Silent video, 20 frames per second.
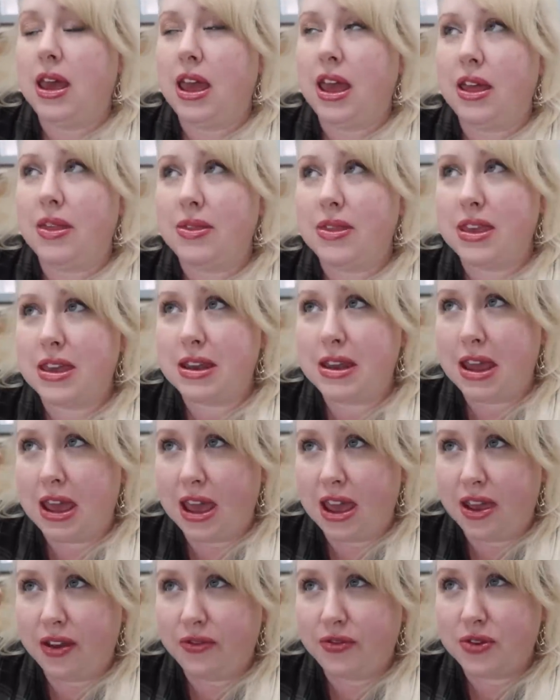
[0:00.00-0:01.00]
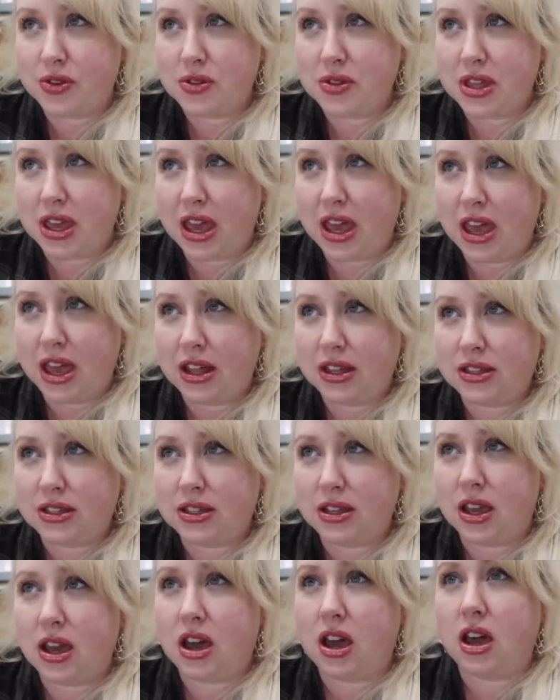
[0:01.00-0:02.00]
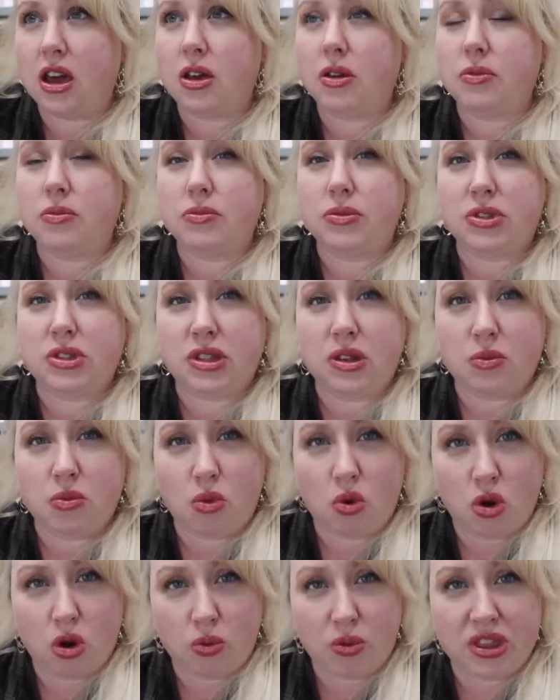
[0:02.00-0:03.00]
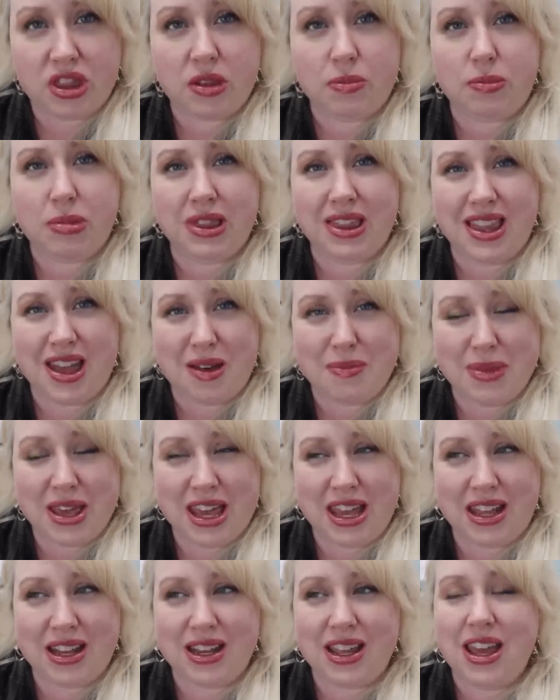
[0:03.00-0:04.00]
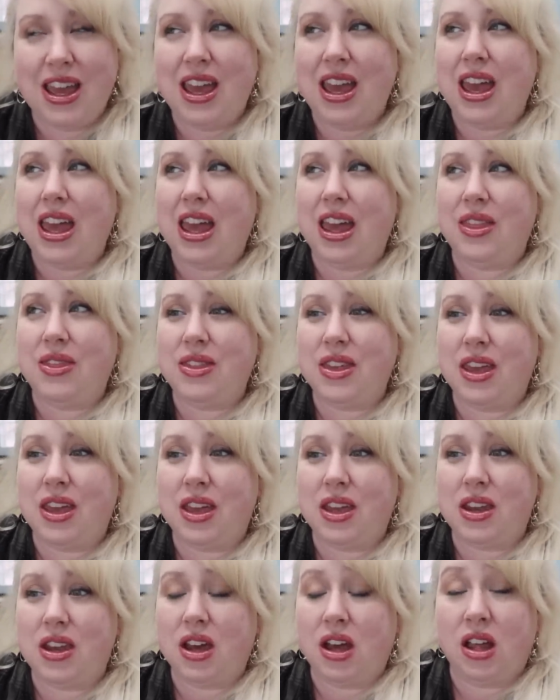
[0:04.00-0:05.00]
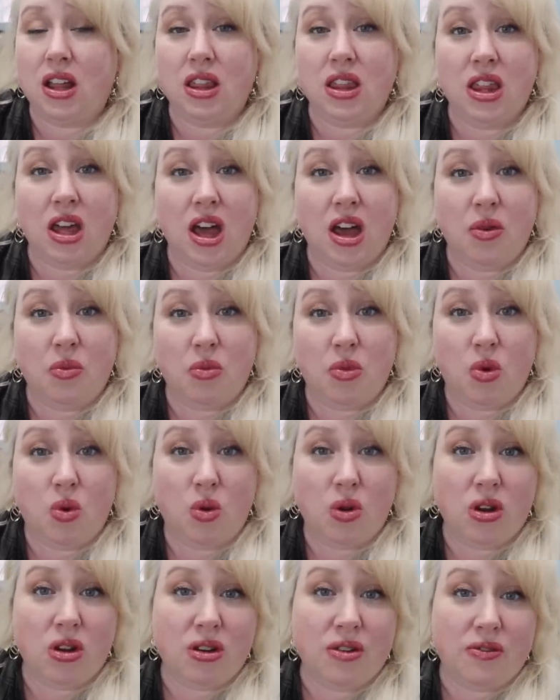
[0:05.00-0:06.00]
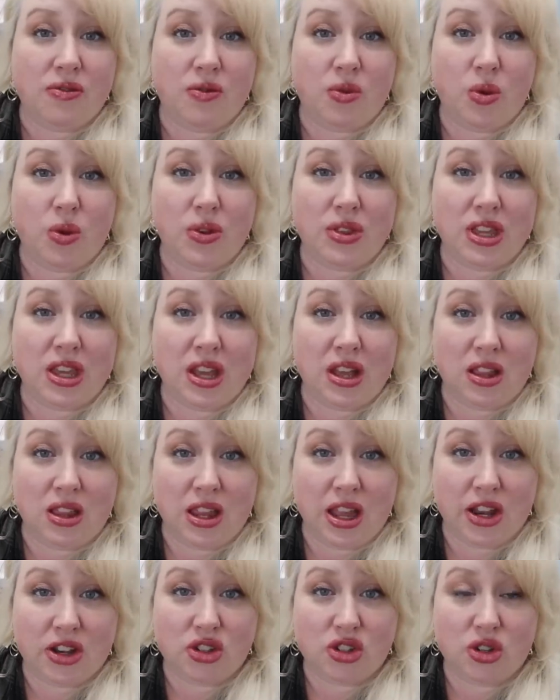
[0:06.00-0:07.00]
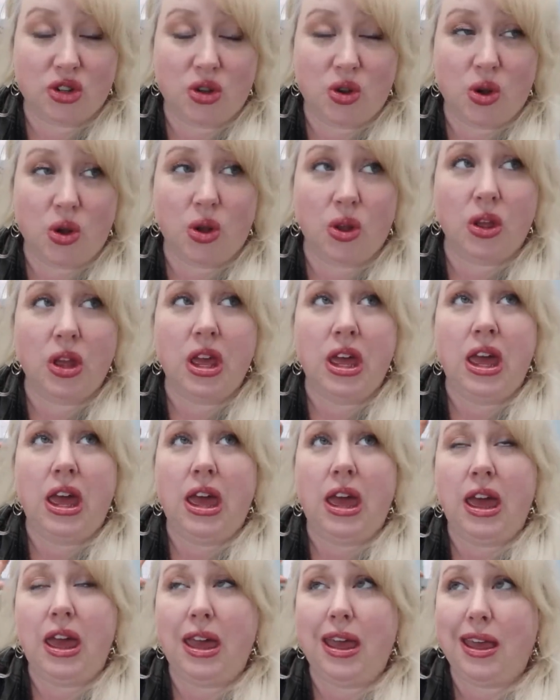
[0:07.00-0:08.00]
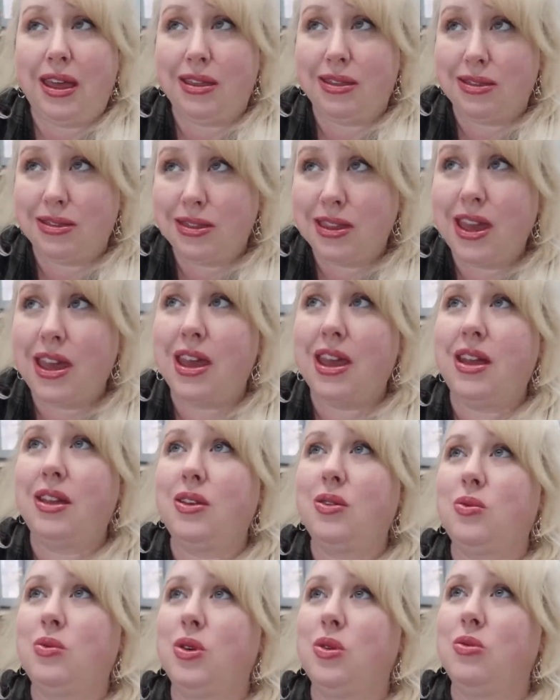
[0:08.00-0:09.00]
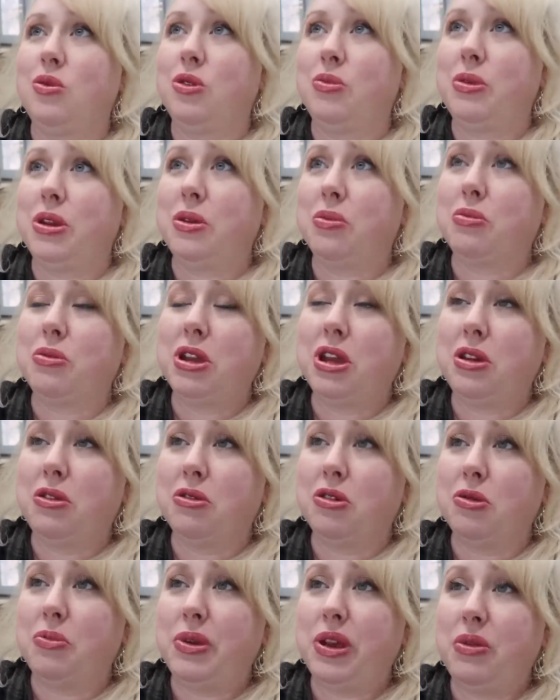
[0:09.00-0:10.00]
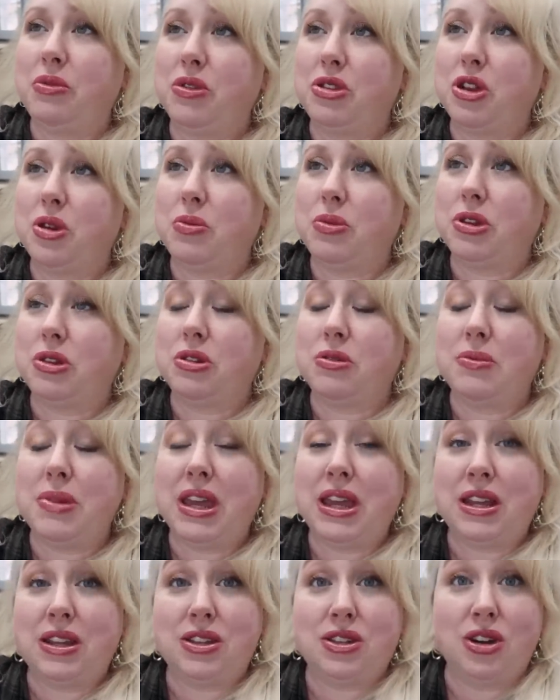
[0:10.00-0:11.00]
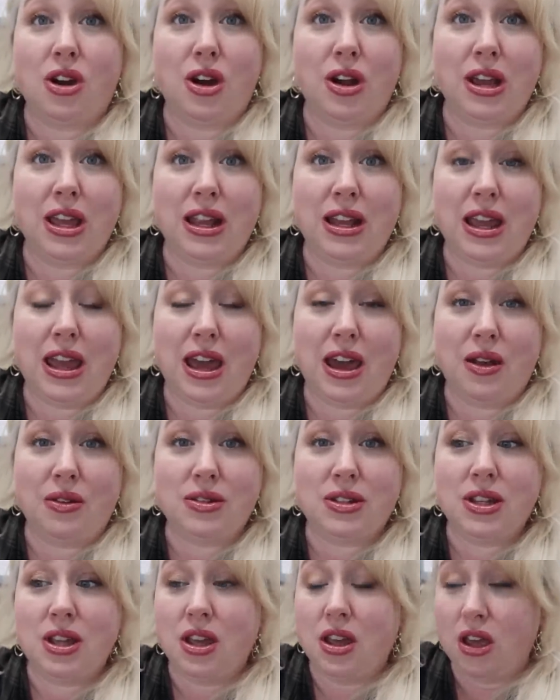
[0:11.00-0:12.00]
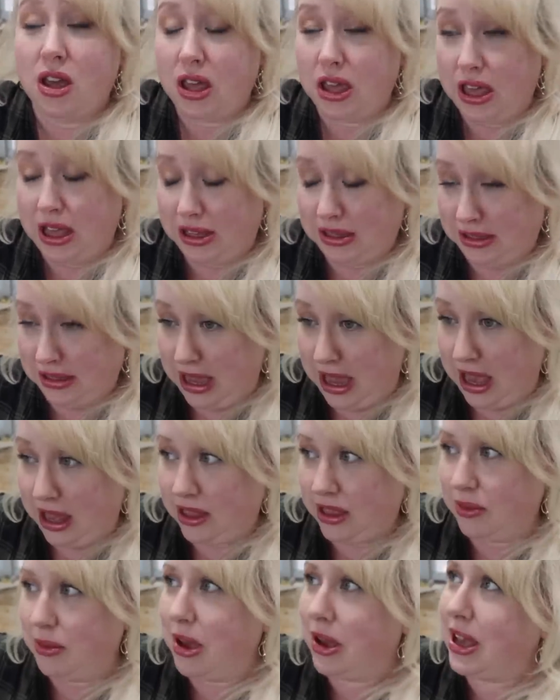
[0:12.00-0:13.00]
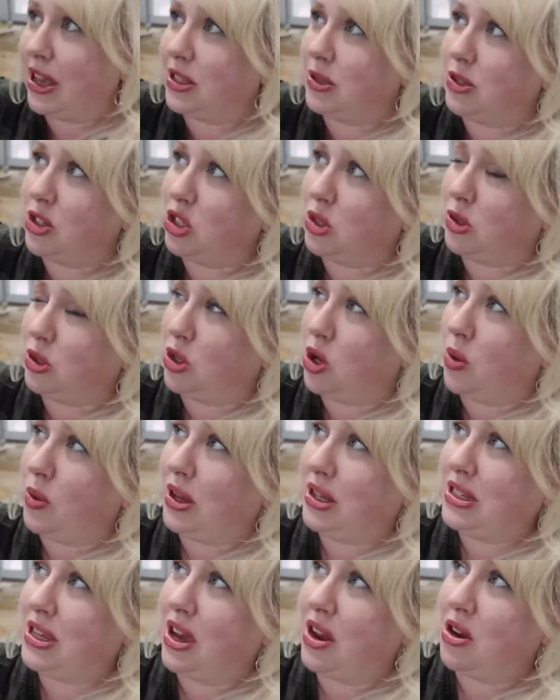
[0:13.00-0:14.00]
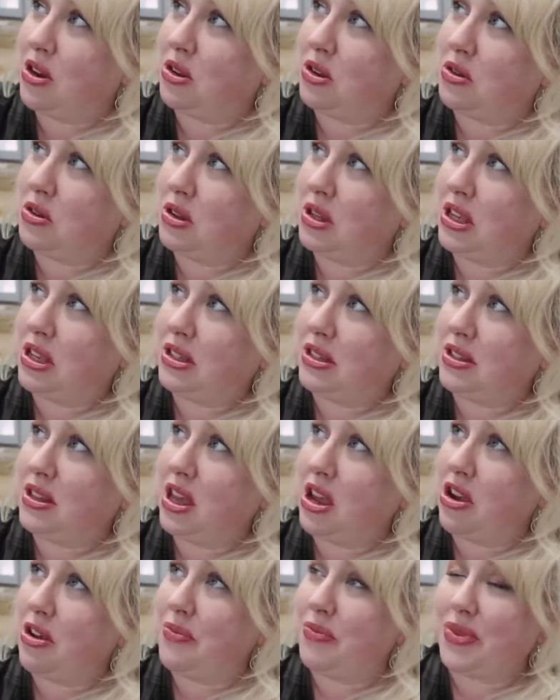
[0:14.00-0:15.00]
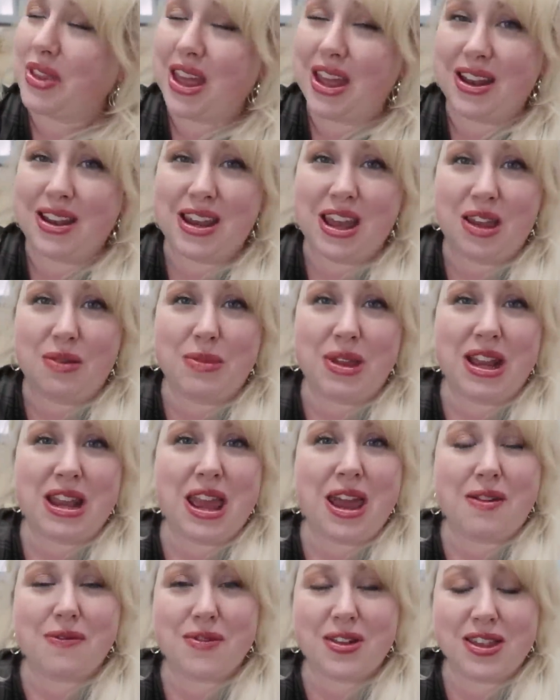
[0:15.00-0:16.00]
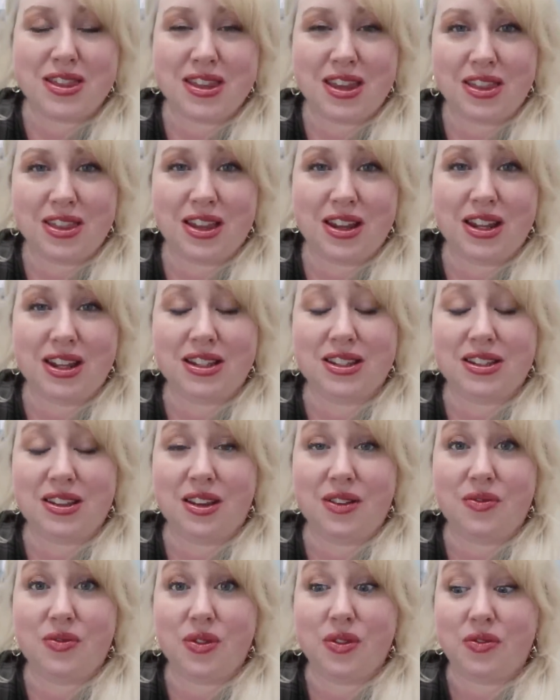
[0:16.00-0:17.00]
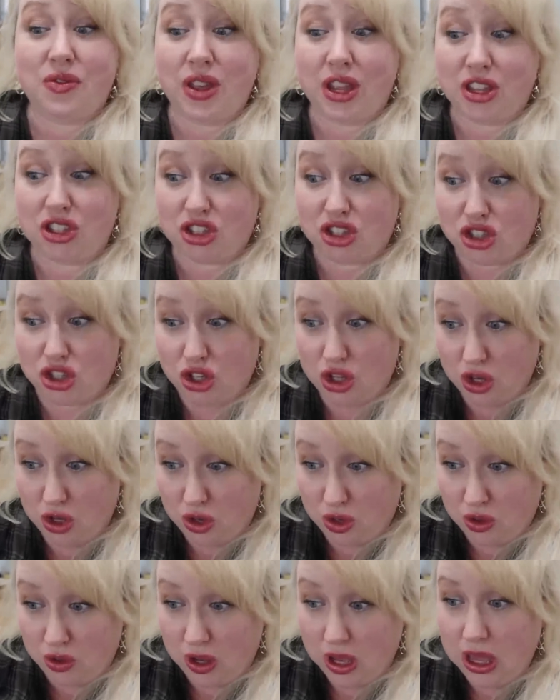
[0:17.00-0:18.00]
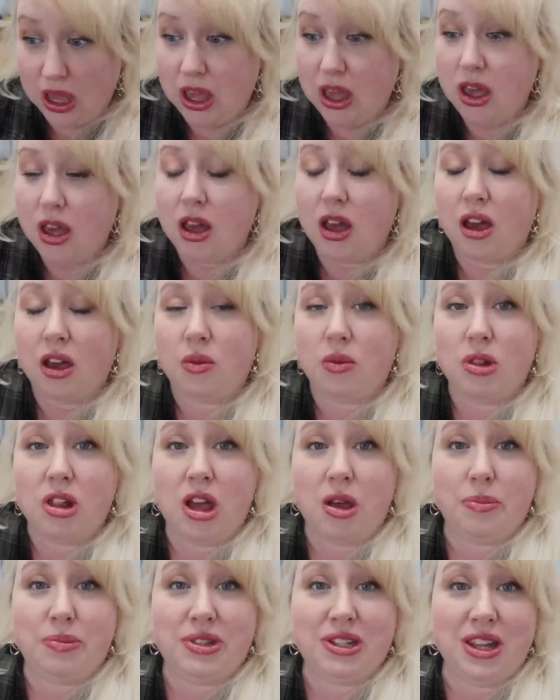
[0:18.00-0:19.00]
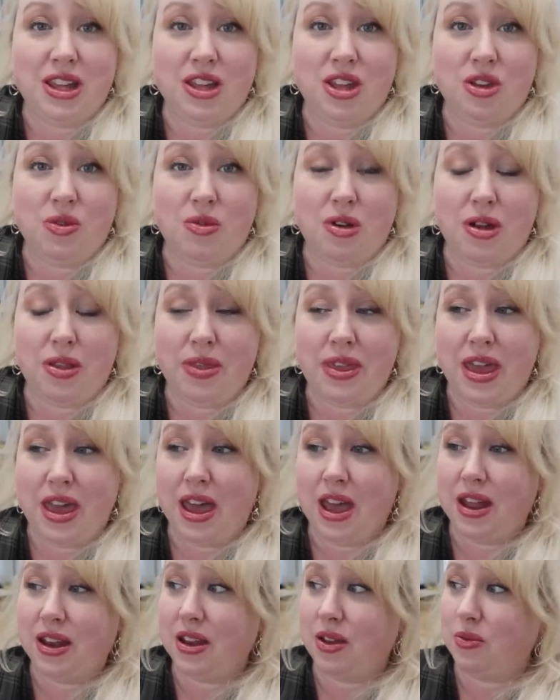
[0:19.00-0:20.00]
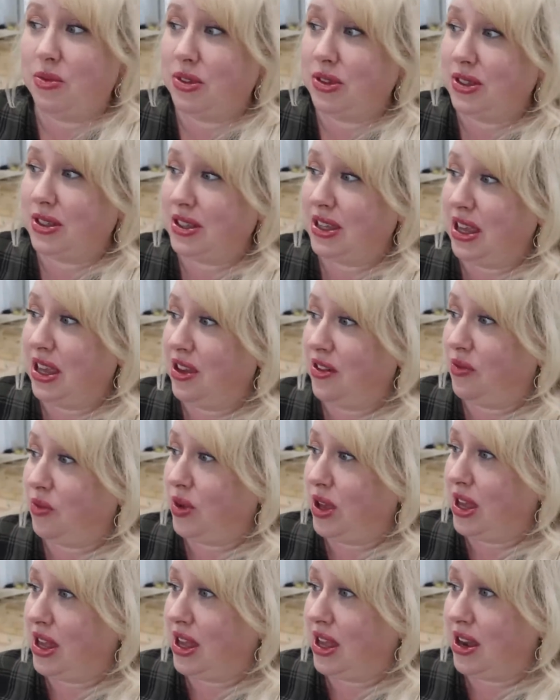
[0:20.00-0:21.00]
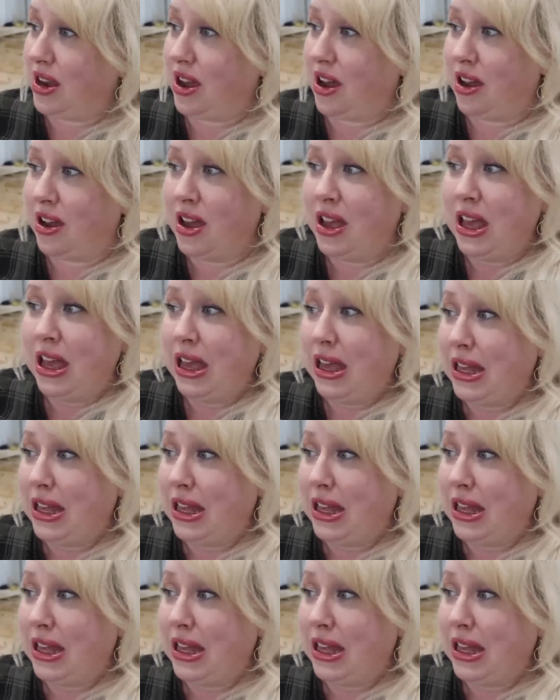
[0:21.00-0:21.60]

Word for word: And then after that, uh, some more with the plumbing and then a lot more for the electrical. And then we will be regrouping with our builder man and talking out exactly, I guess just going down our little list there and naming everything that needs done for phase two. I will update you on that and we'll see if we can uh,